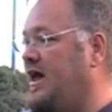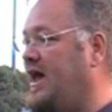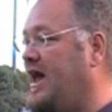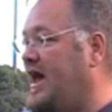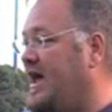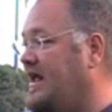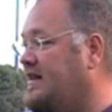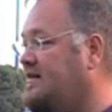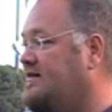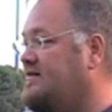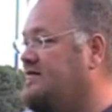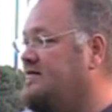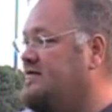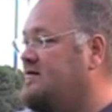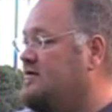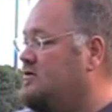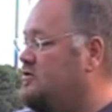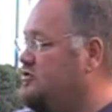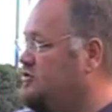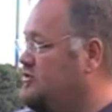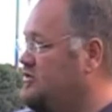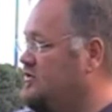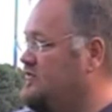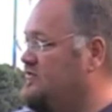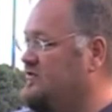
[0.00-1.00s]
at
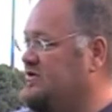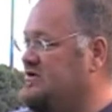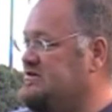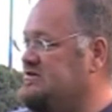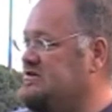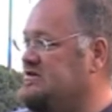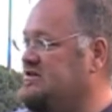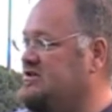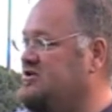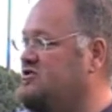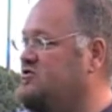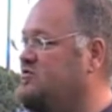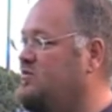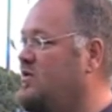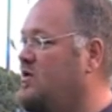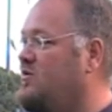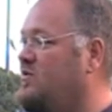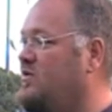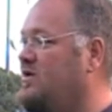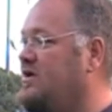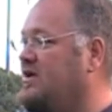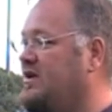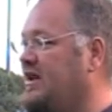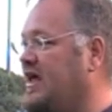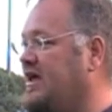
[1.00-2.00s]
universities where we
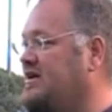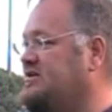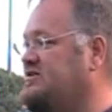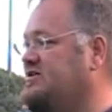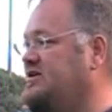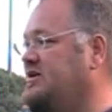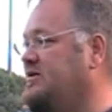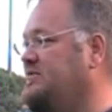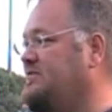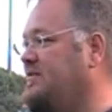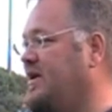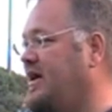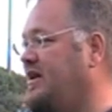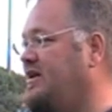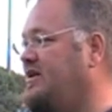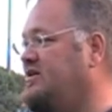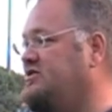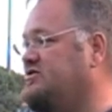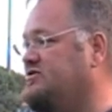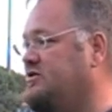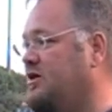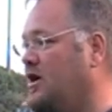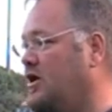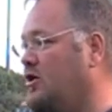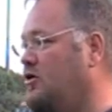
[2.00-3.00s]
can actually
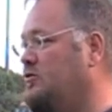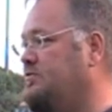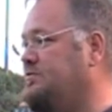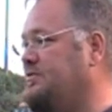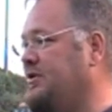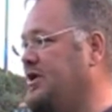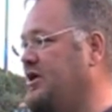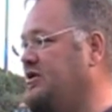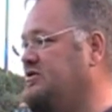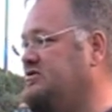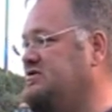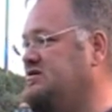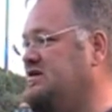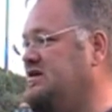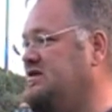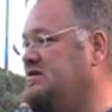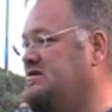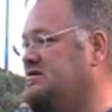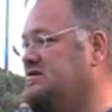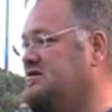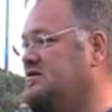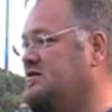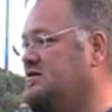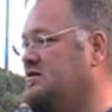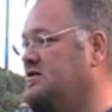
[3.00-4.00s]
manage the whole
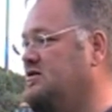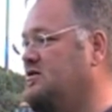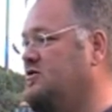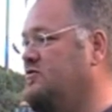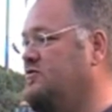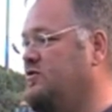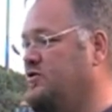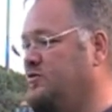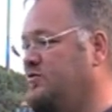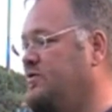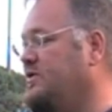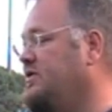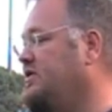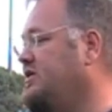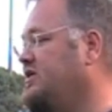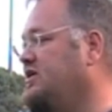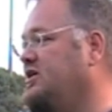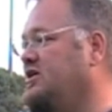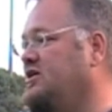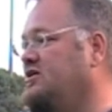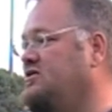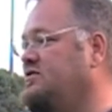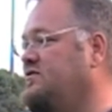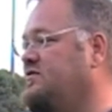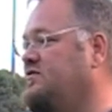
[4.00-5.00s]
process would be the
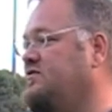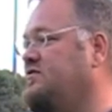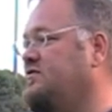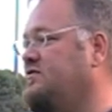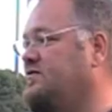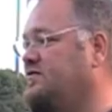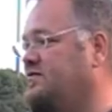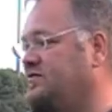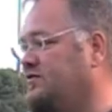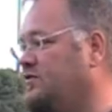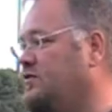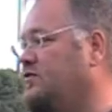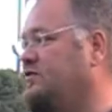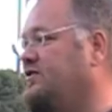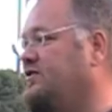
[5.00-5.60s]
key for